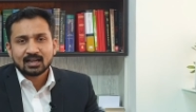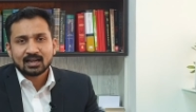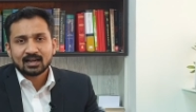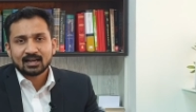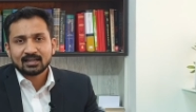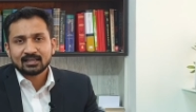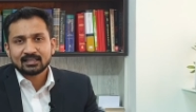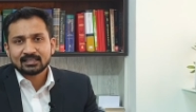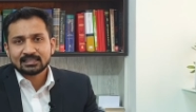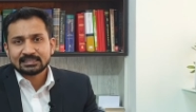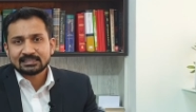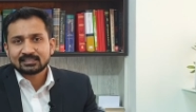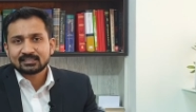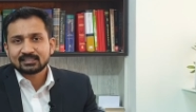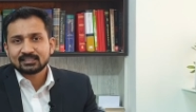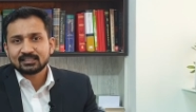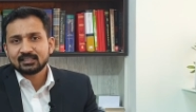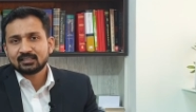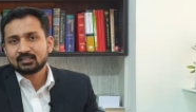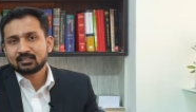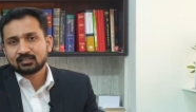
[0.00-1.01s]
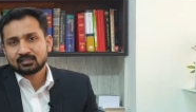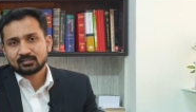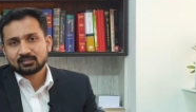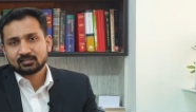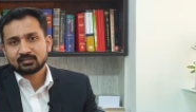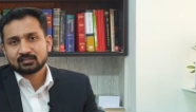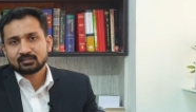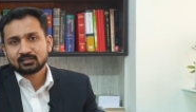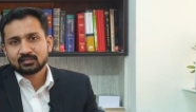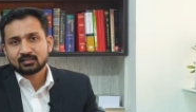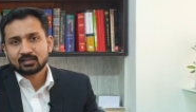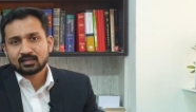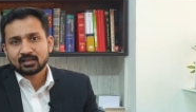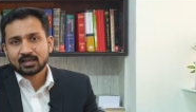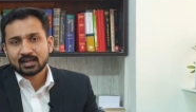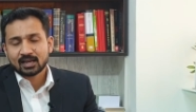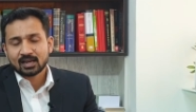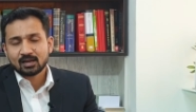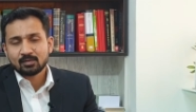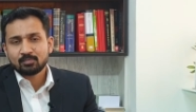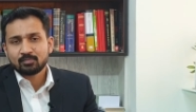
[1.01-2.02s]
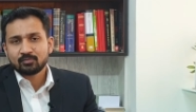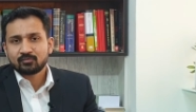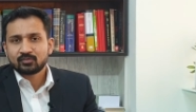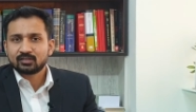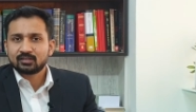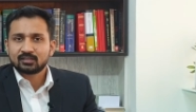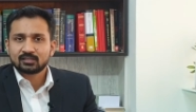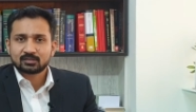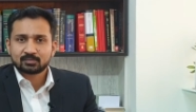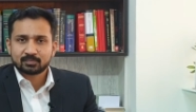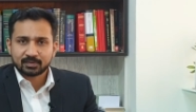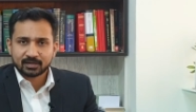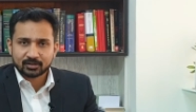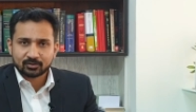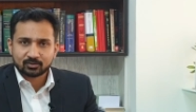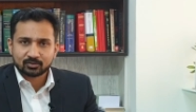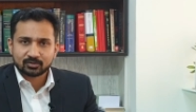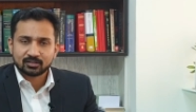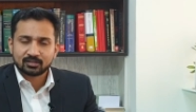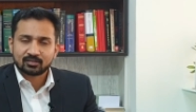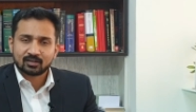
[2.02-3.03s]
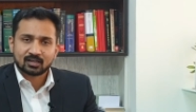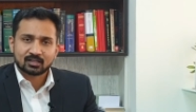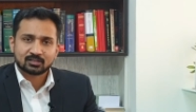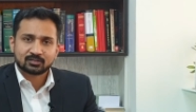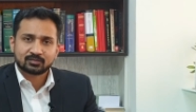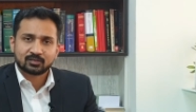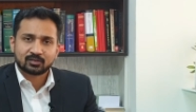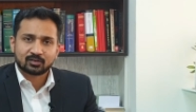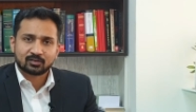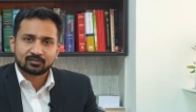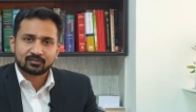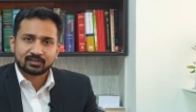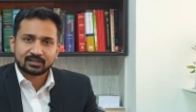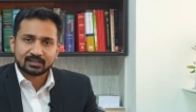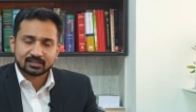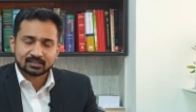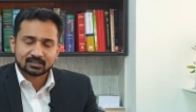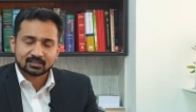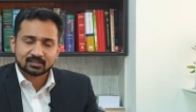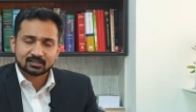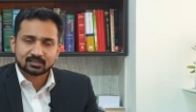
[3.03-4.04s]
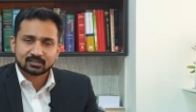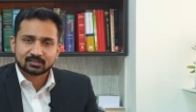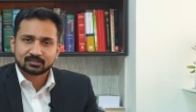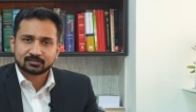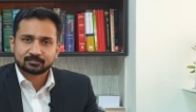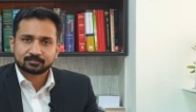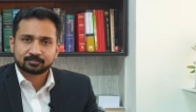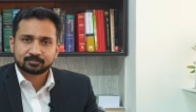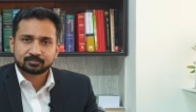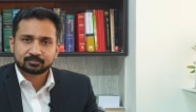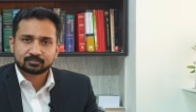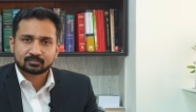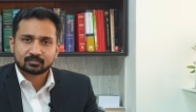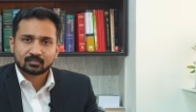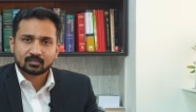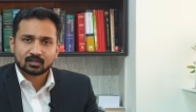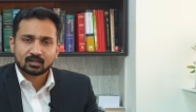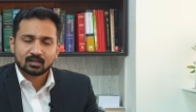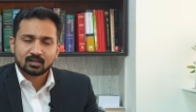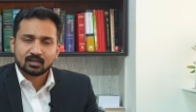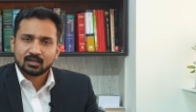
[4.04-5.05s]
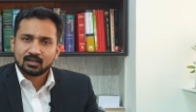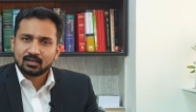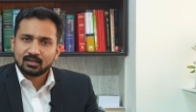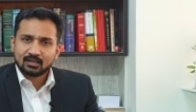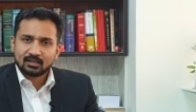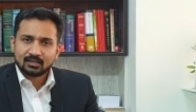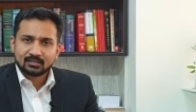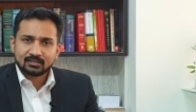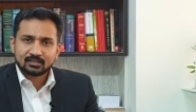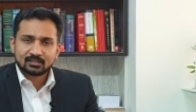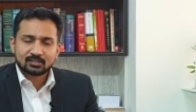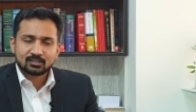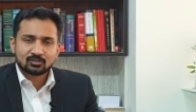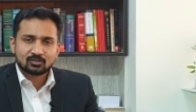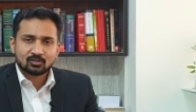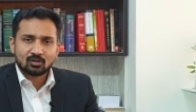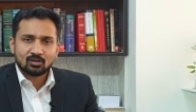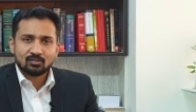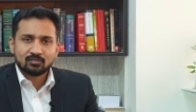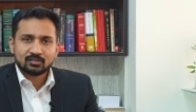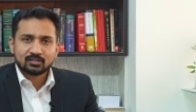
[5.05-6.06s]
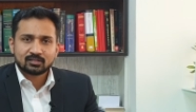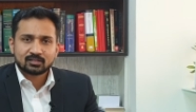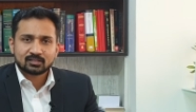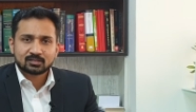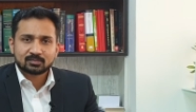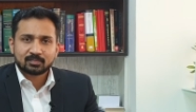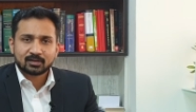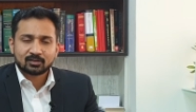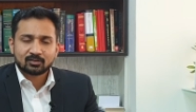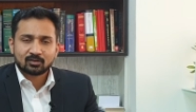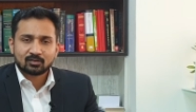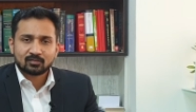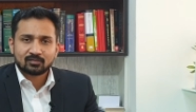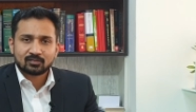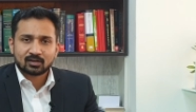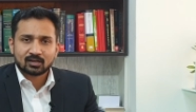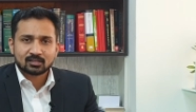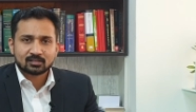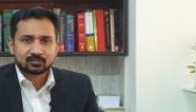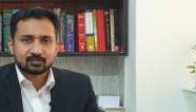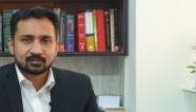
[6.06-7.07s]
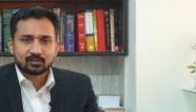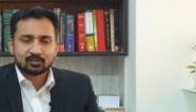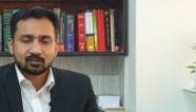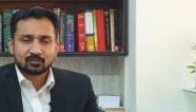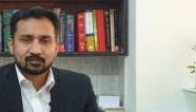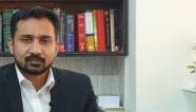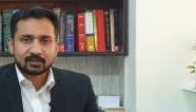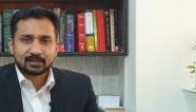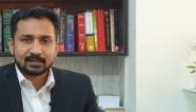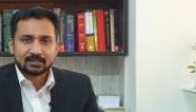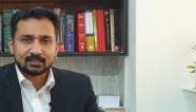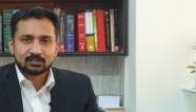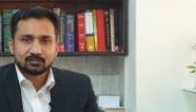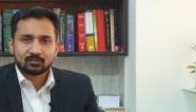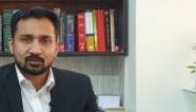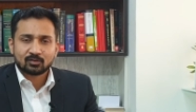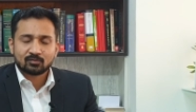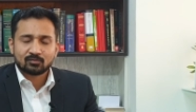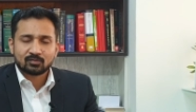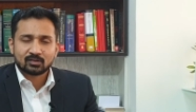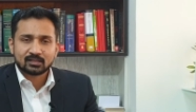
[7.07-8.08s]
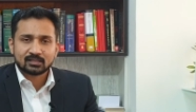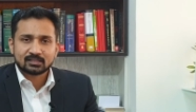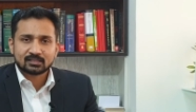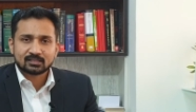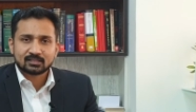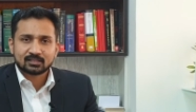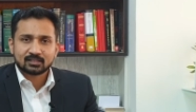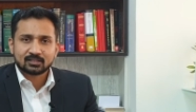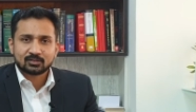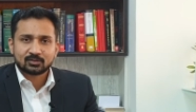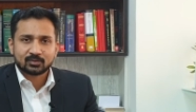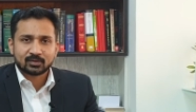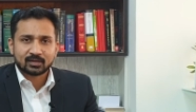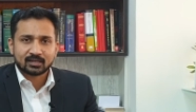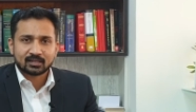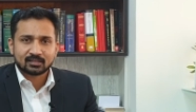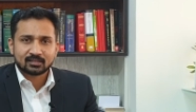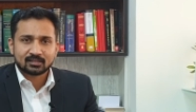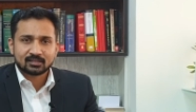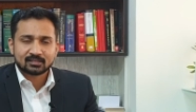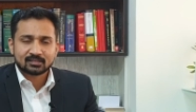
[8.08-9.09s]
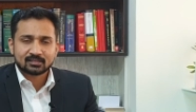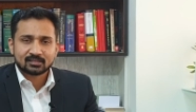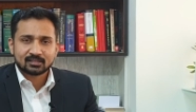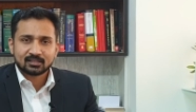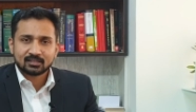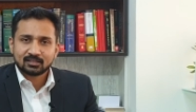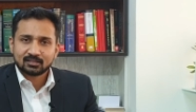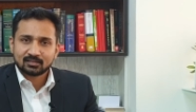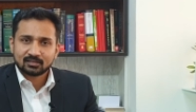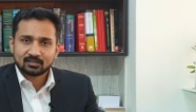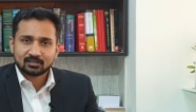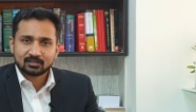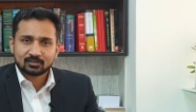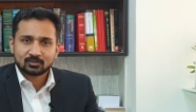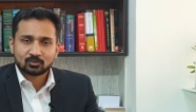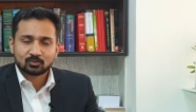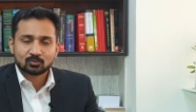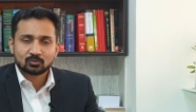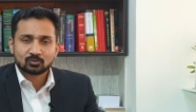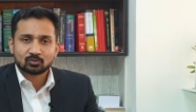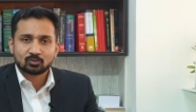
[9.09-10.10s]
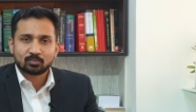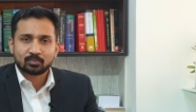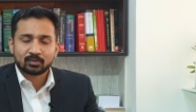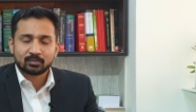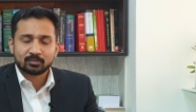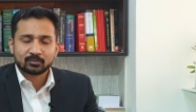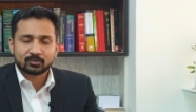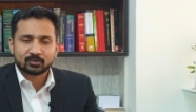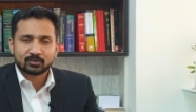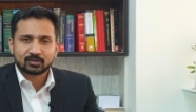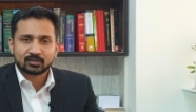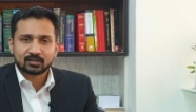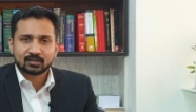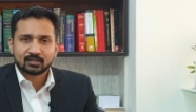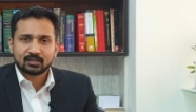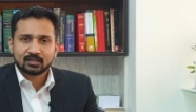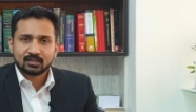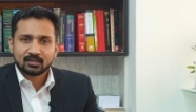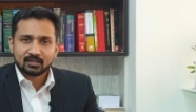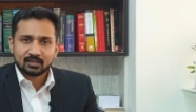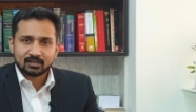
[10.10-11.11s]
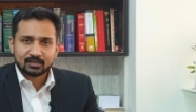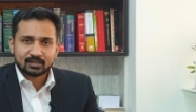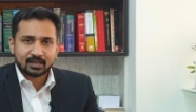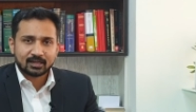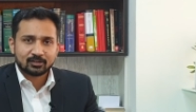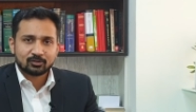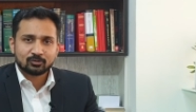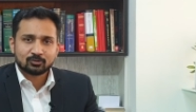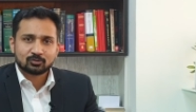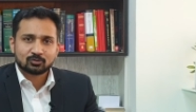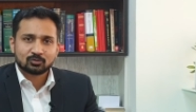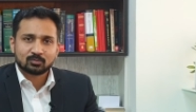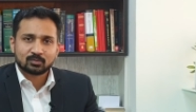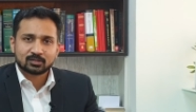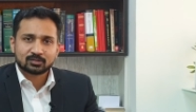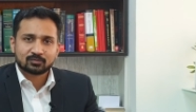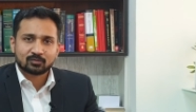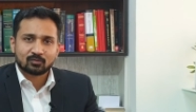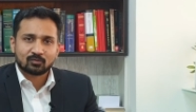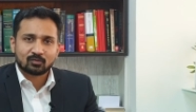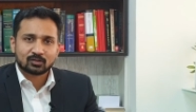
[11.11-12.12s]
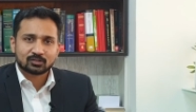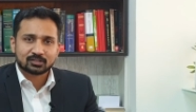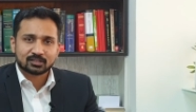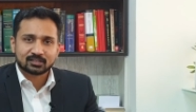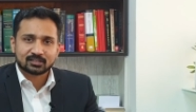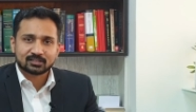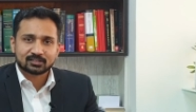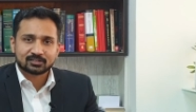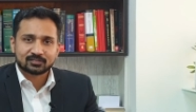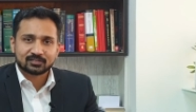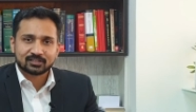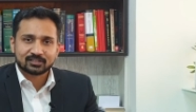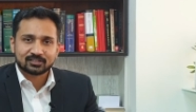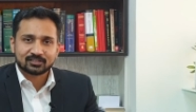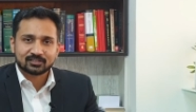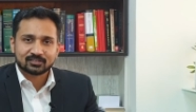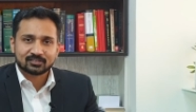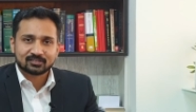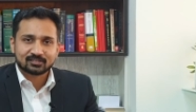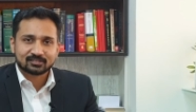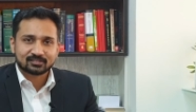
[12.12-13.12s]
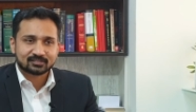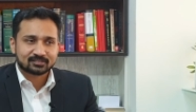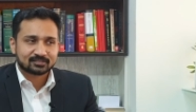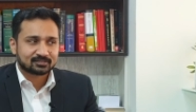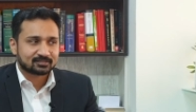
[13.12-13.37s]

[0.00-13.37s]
and then seek help with respect to the transfer of cases this is all with respect of transfer of case from one state to another state through supreme court thank you so much for watching this video